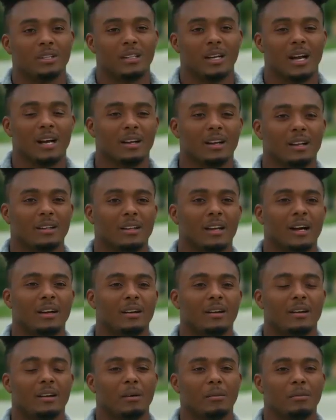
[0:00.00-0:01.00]
the data a
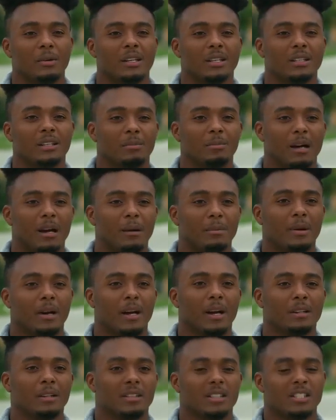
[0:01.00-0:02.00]
lot. We did the BOD
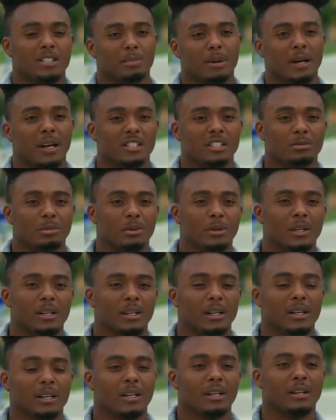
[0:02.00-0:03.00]
POD this past spring
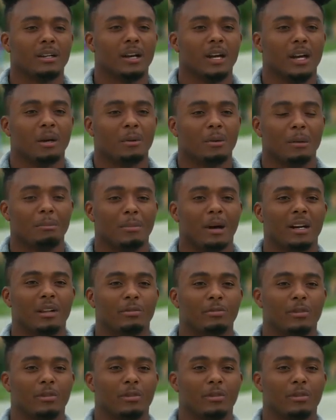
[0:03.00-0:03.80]
and my body